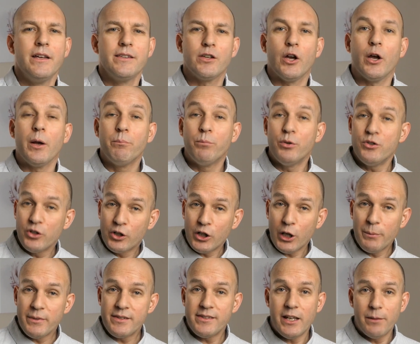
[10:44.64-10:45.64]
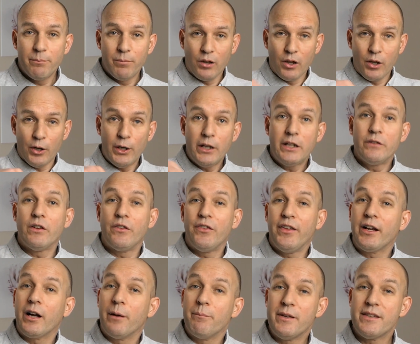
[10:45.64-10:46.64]
so put your comments down below if you
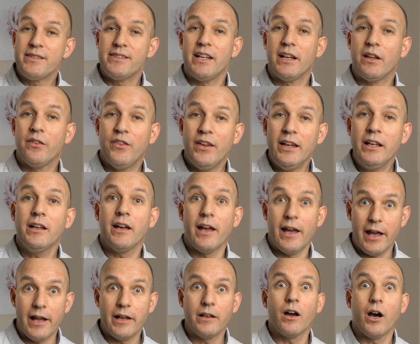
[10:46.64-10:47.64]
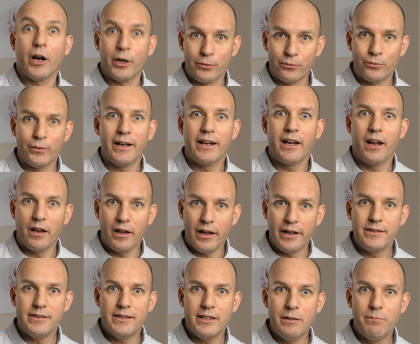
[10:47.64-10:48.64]
think I missed anything, and I reckon
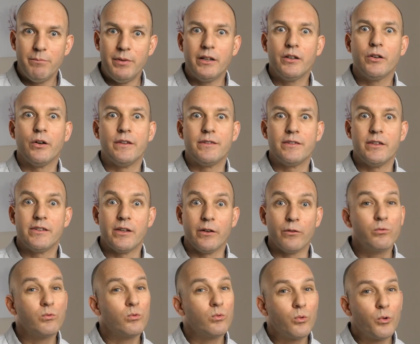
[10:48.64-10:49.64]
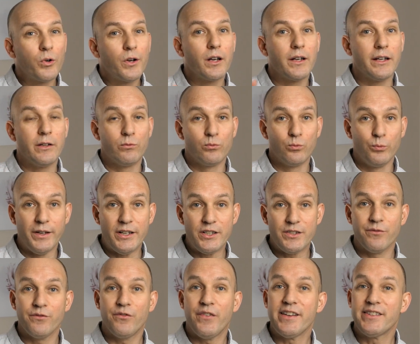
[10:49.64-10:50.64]
I did because there's a really
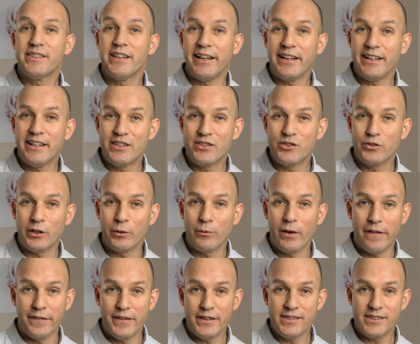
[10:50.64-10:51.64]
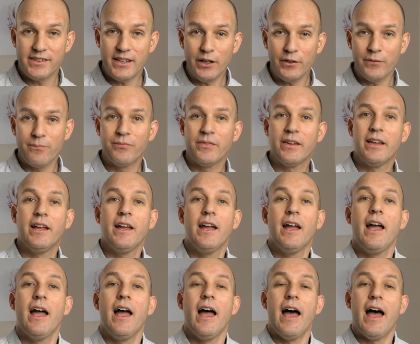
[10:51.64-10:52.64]
rich and fascinating history around this stuff.
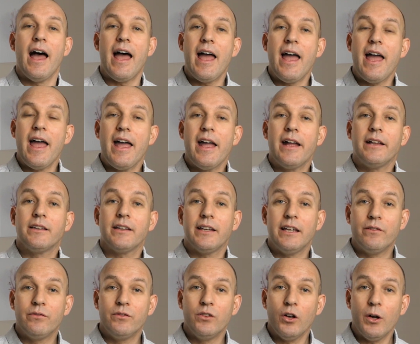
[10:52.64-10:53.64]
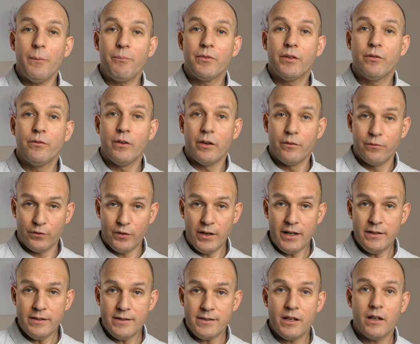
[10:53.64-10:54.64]
And if not,
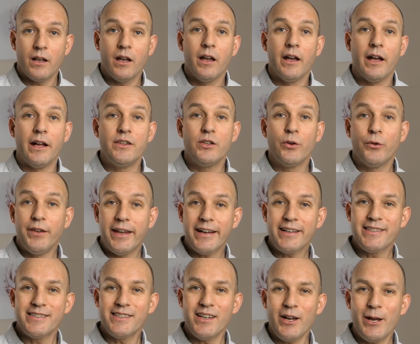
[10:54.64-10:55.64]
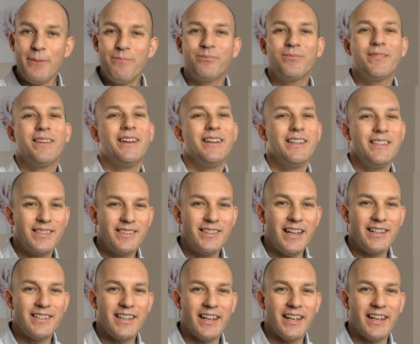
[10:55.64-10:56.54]
friends, until next time, stay